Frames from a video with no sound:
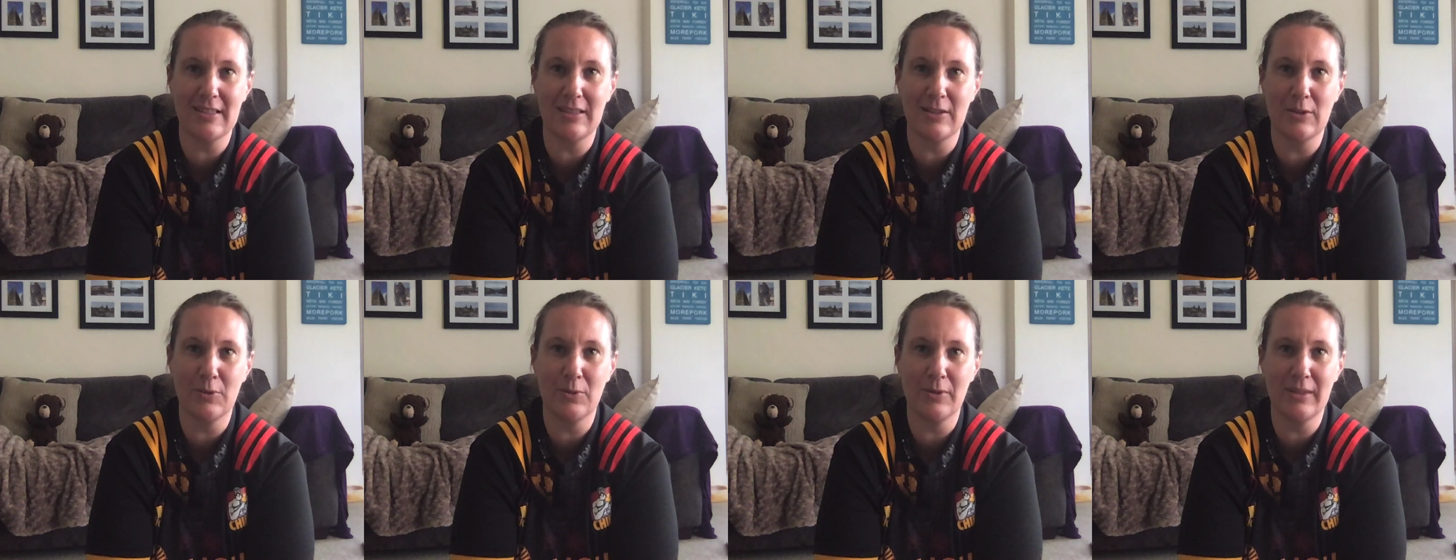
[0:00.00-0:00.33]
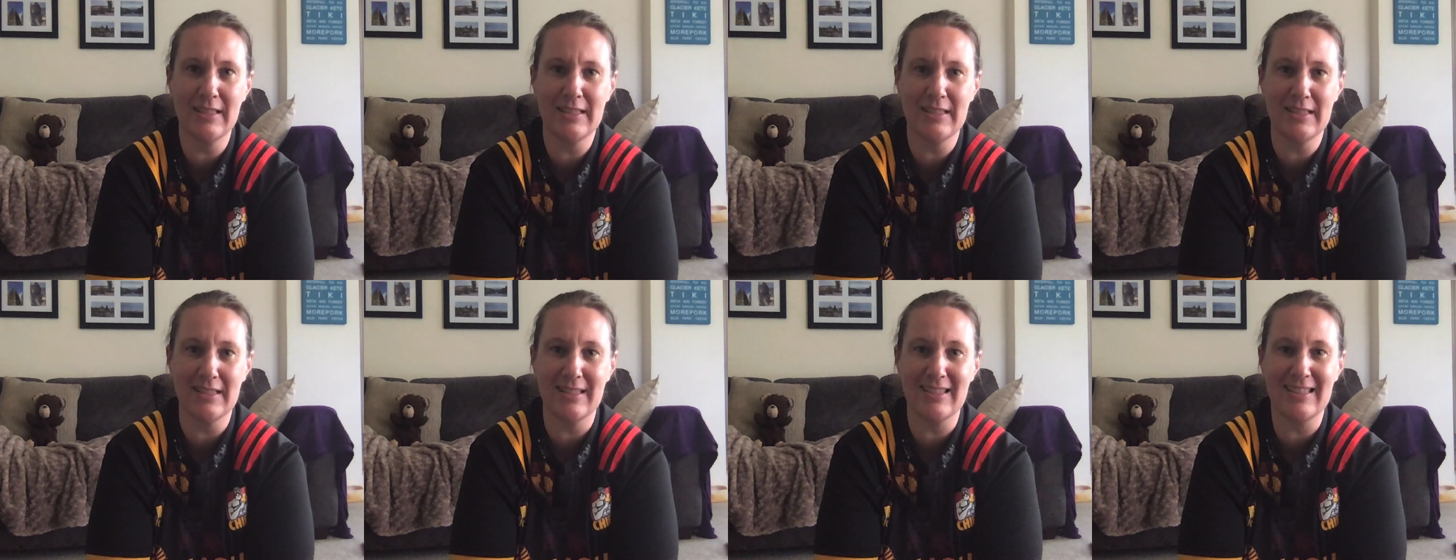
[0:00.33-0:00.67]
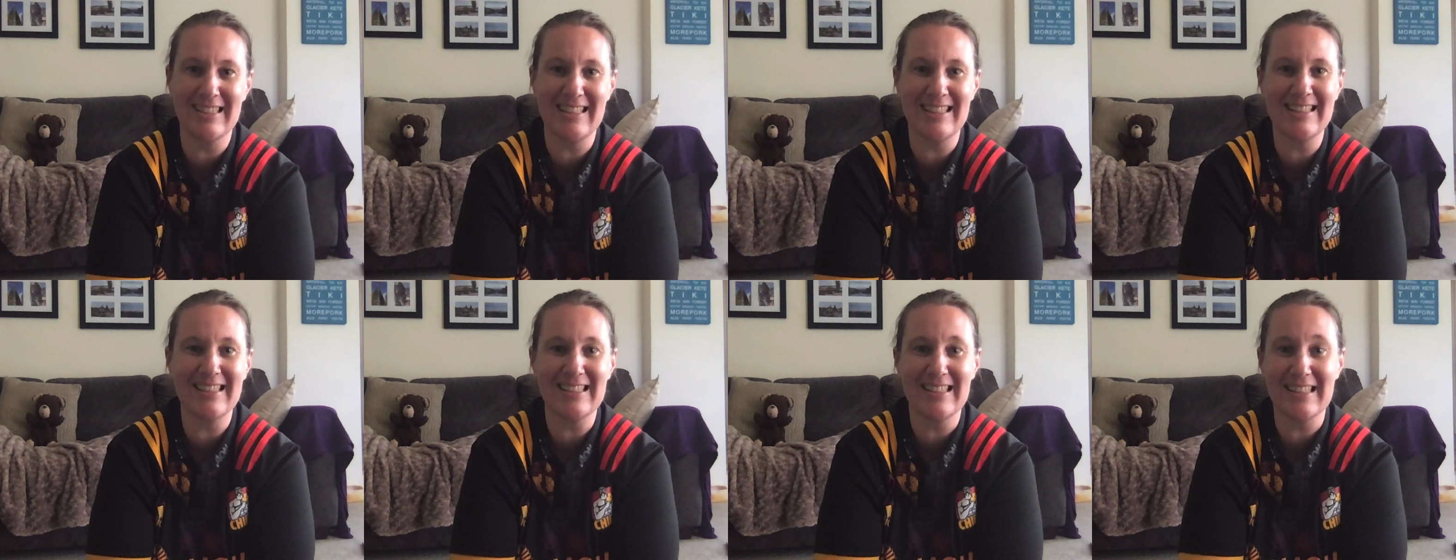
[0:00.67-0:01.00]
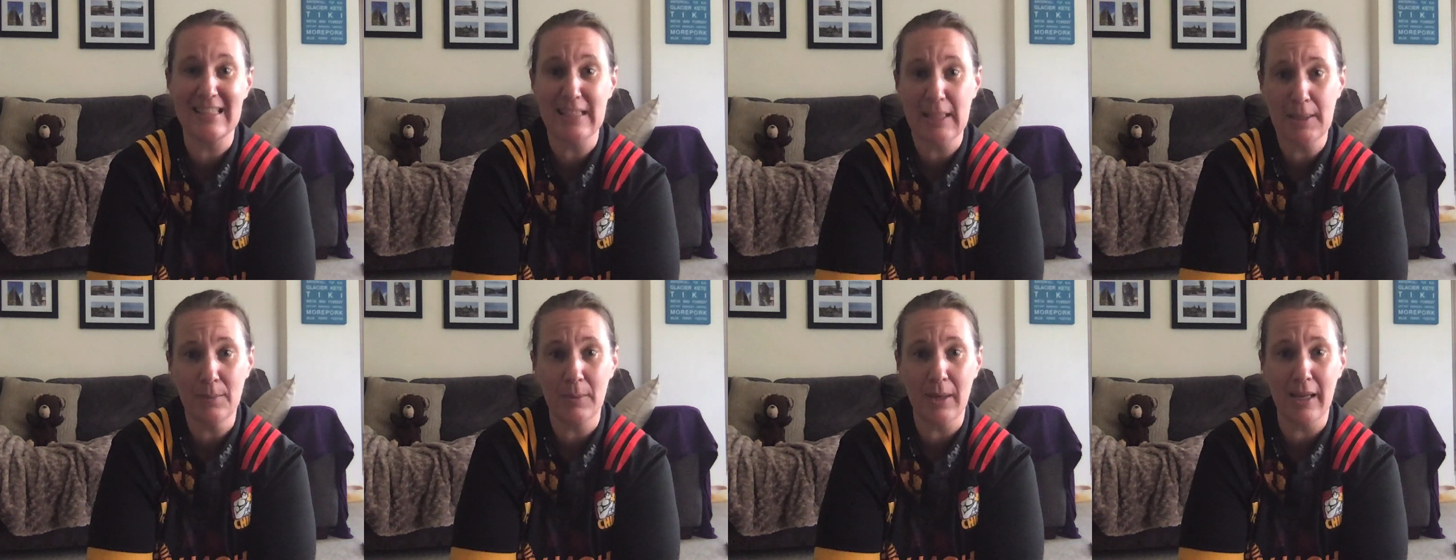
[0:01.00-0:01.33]
increases doesn't
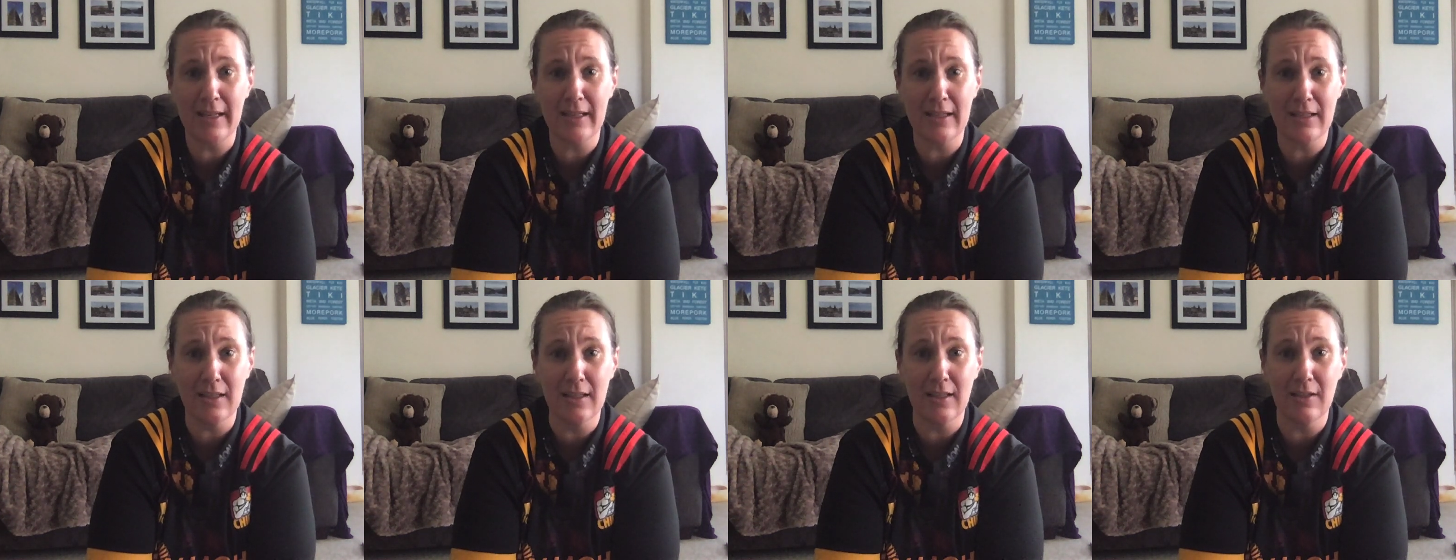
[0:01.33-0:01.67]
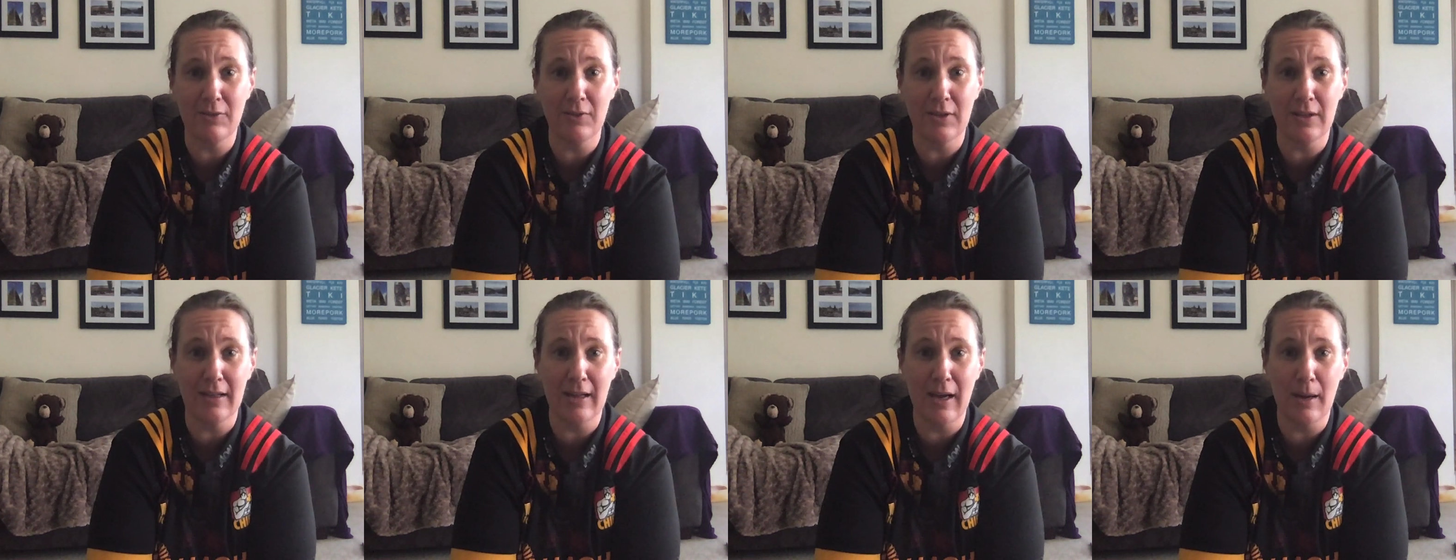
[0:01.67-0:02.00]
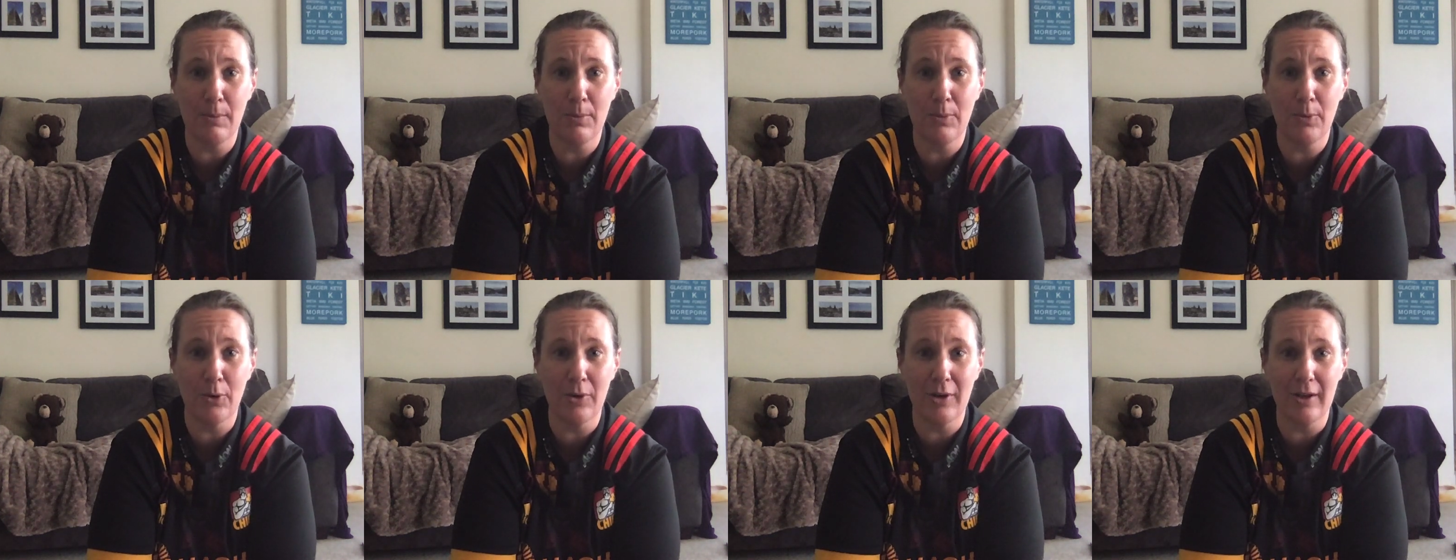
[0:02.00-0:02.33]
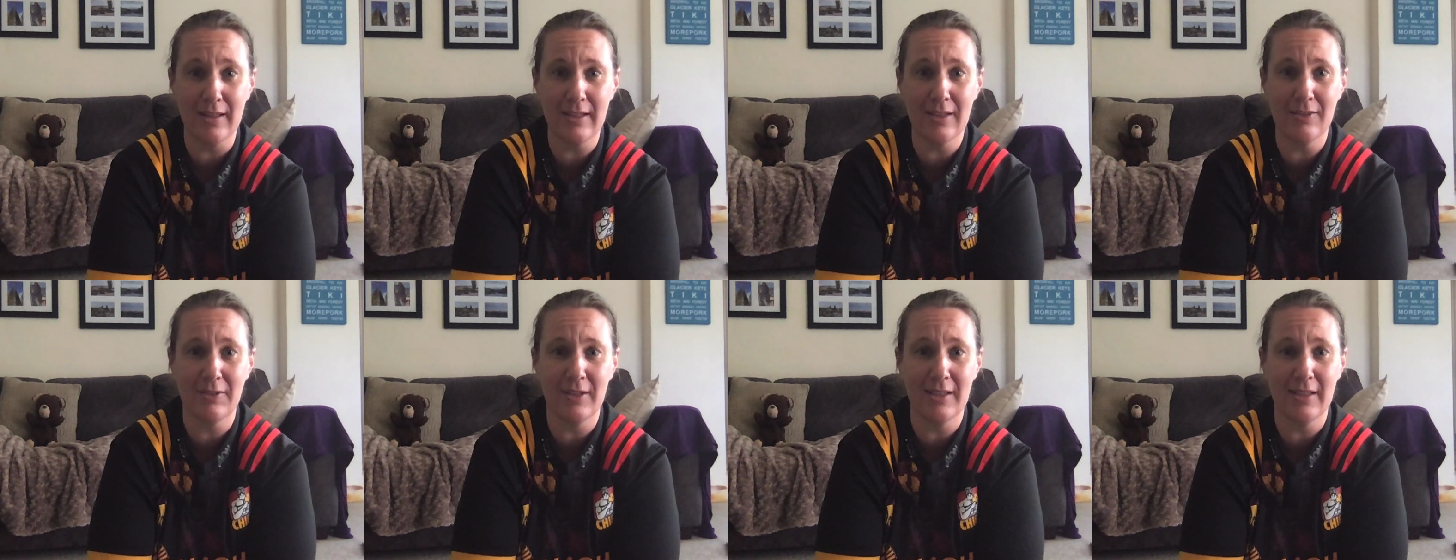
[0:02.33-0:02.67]
seem like a giving up or a
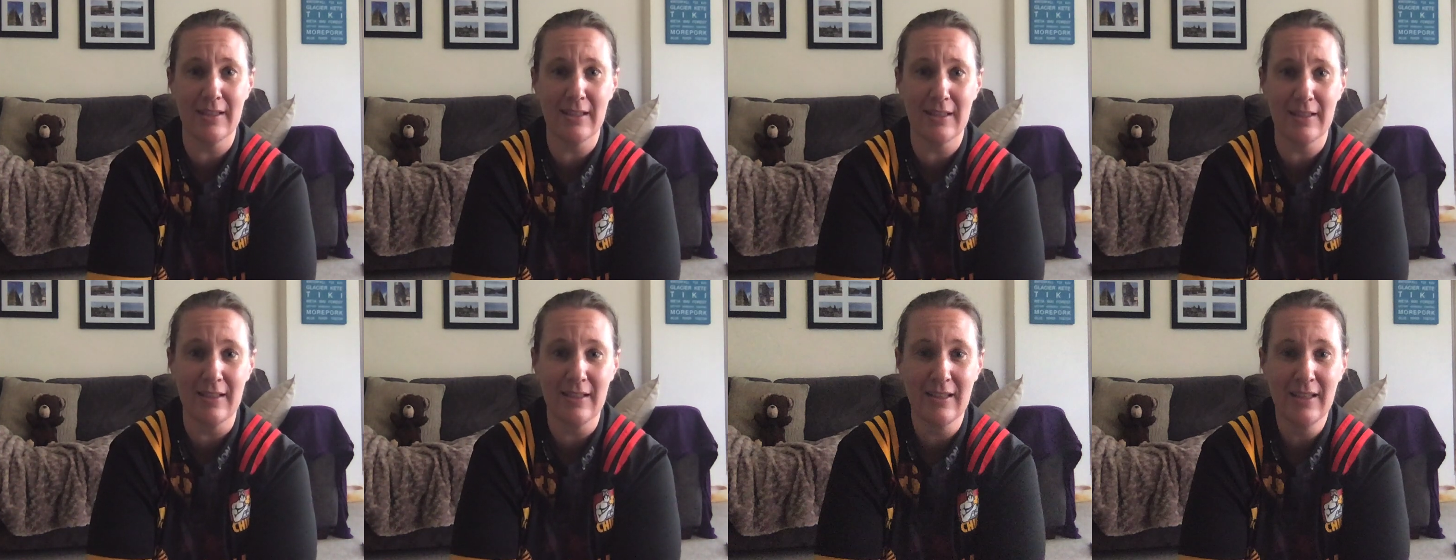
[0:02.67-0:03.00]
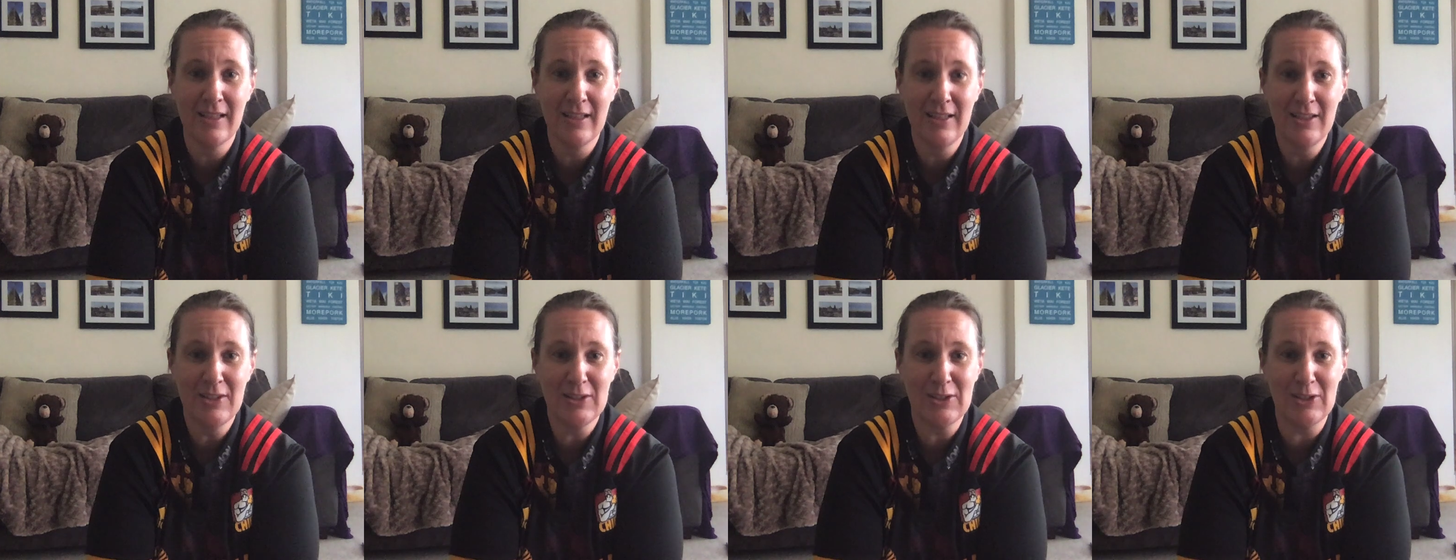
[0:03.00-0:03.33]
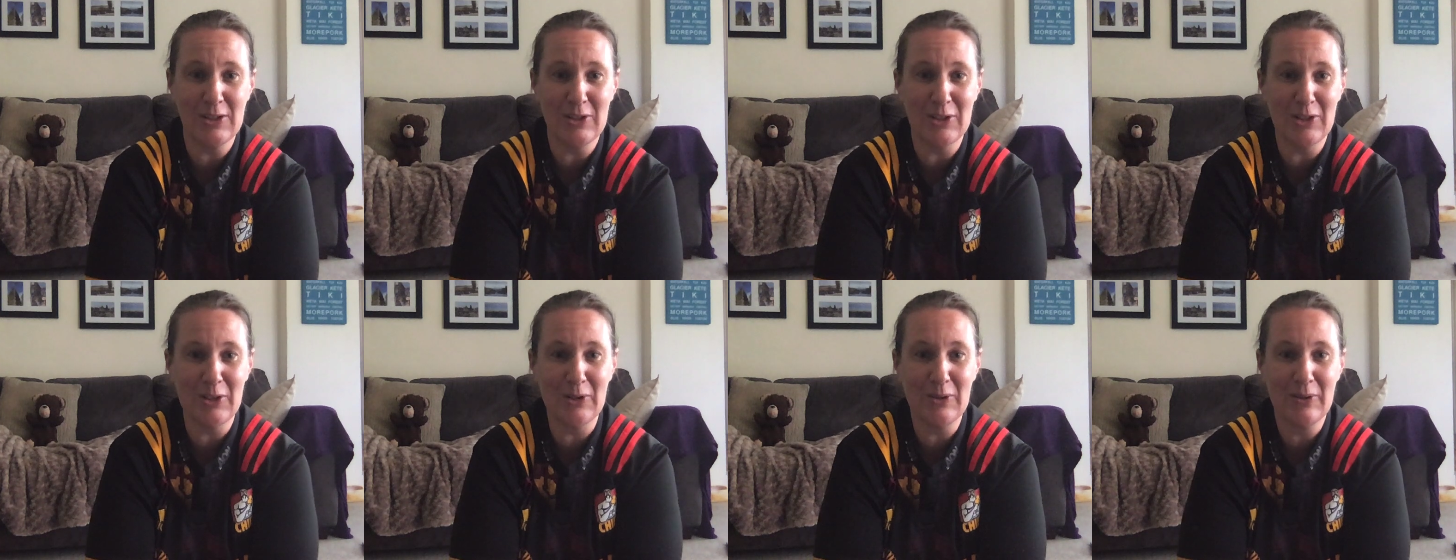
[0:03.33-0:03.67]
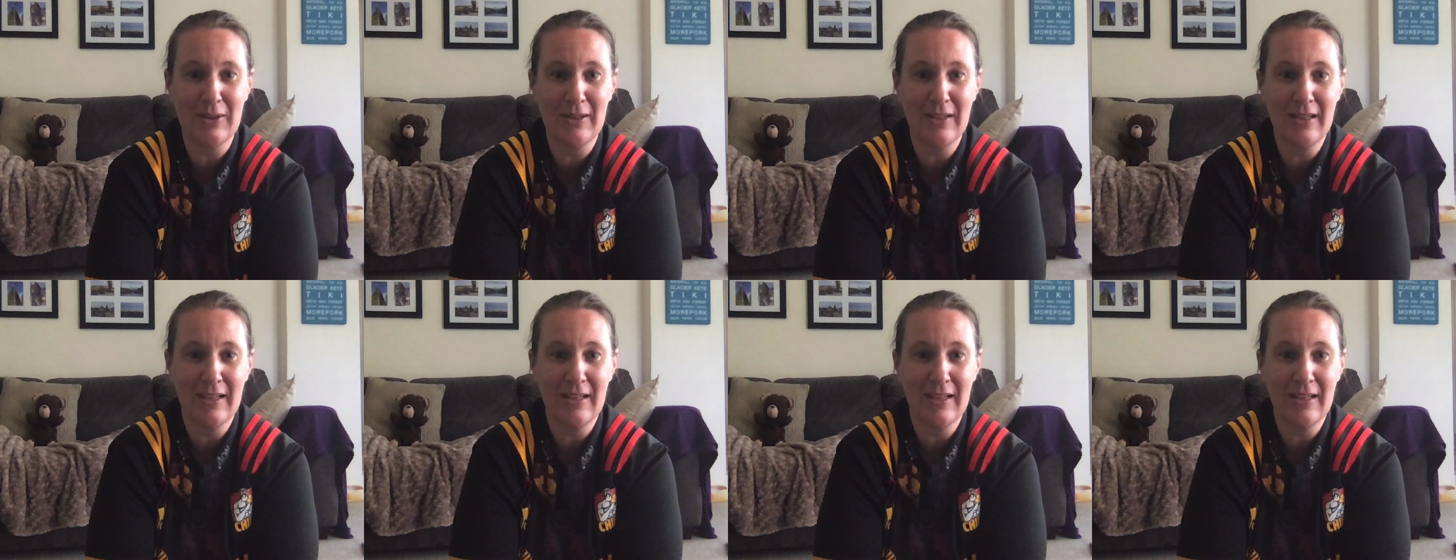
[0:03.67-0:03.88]
giving in to you.